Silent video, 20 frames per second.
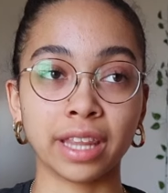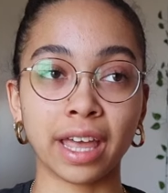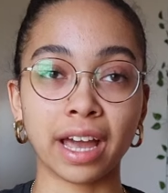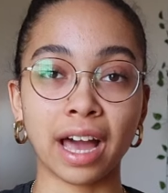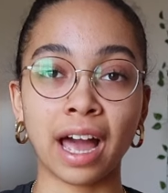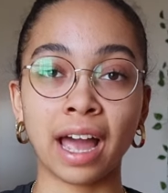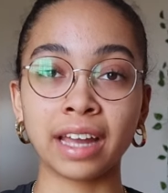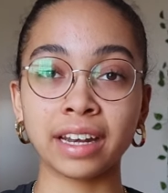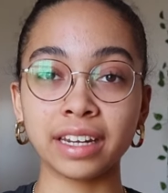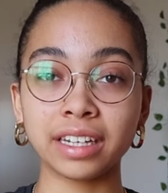Like
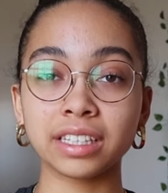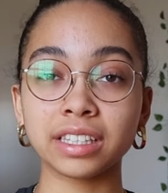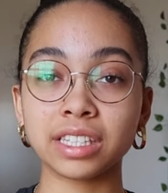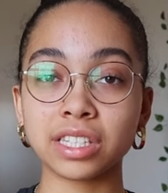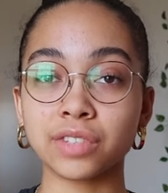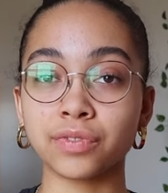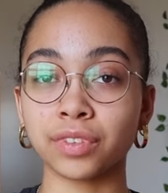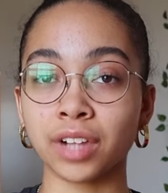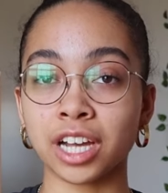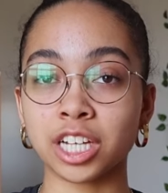I needed
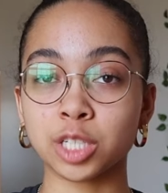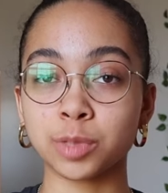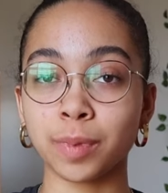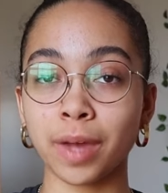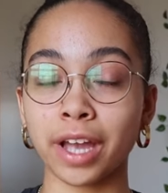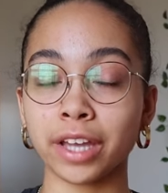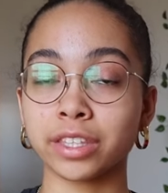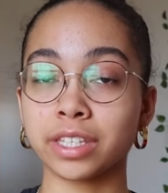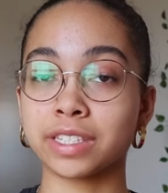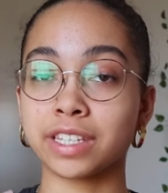this
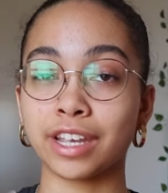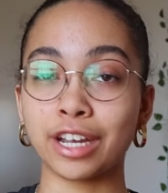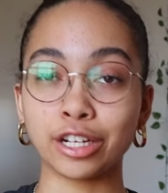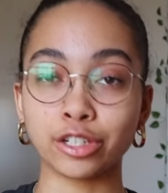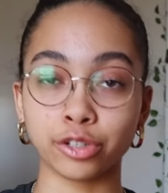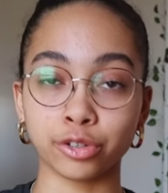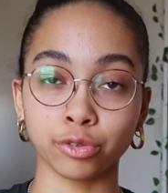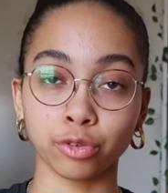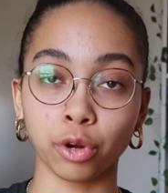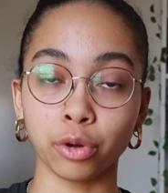flashback, this
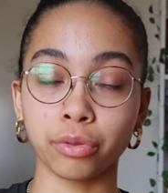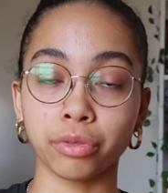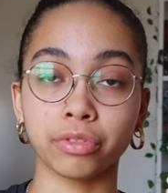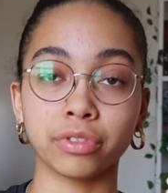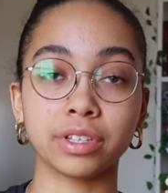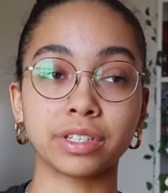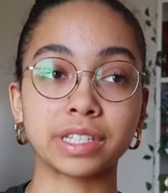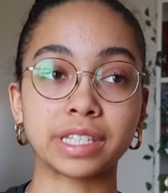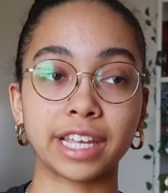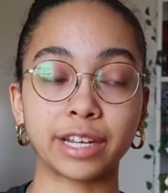character growth,
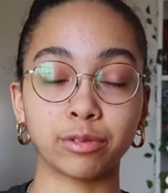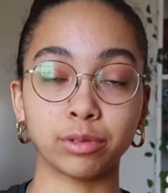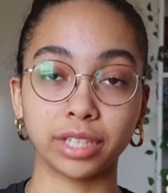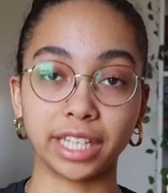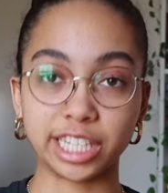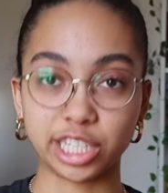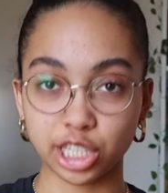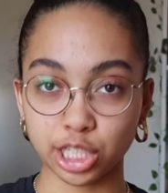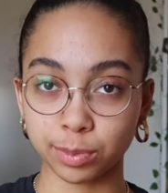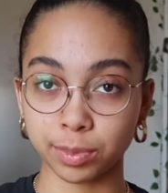this like
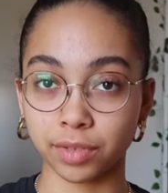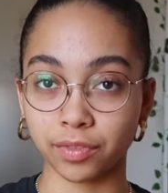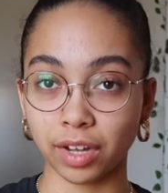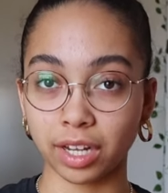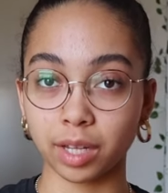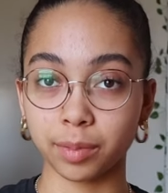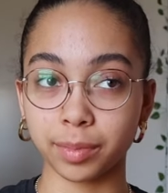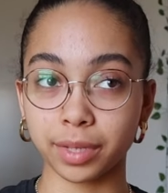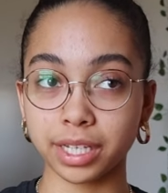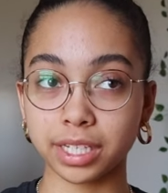relationship
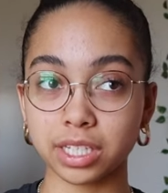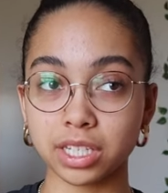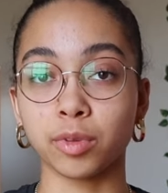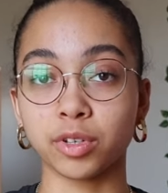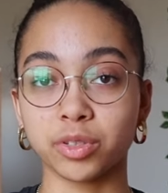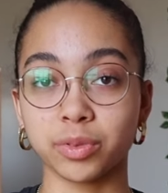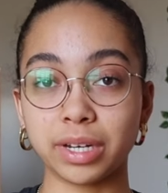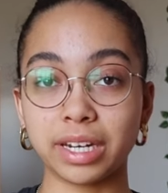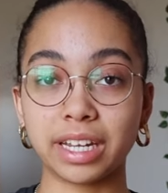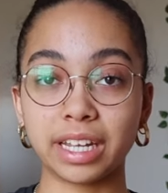development
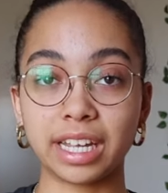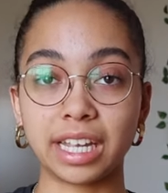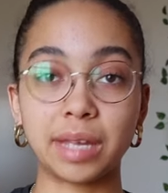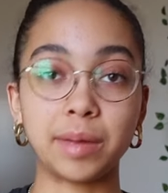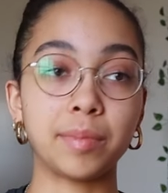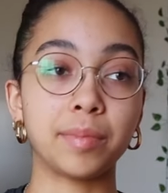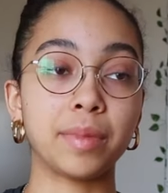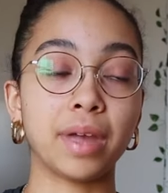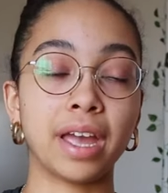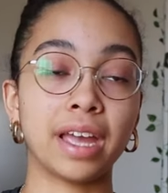between
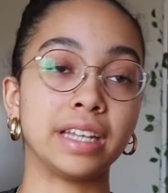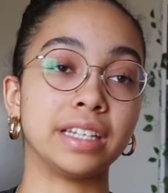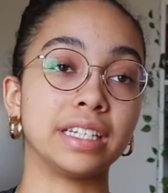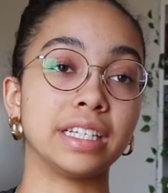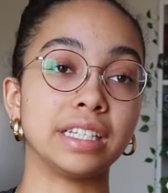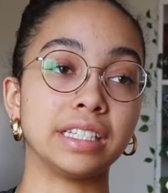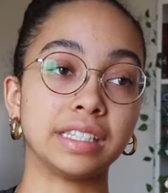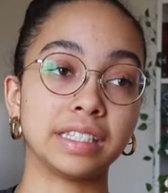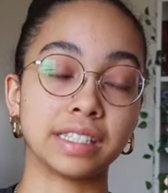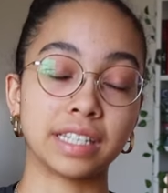him and
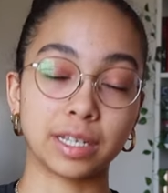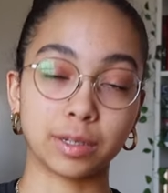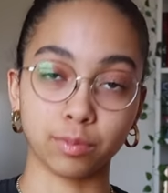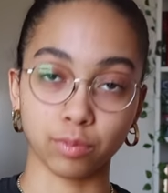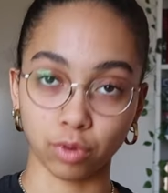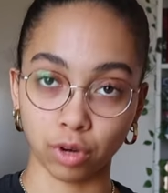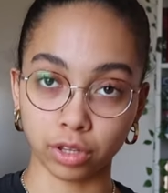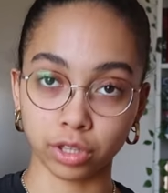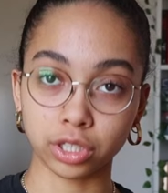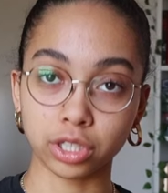his like
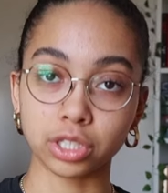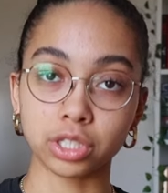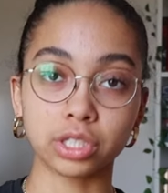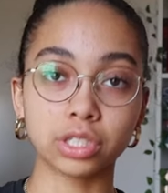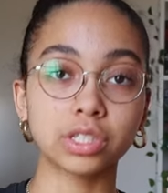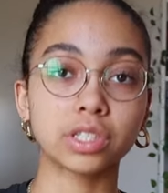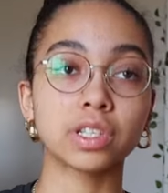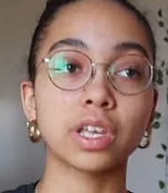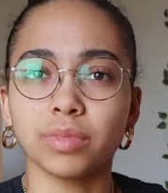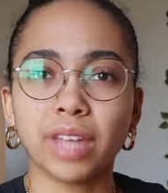
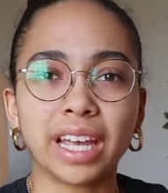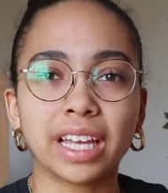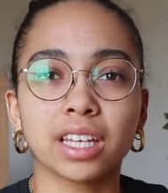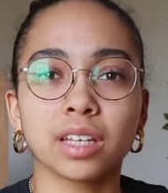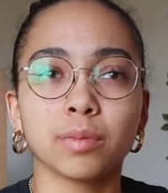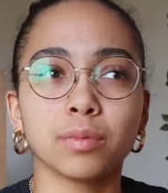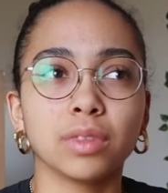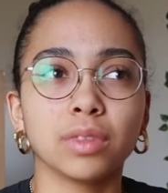brothers, like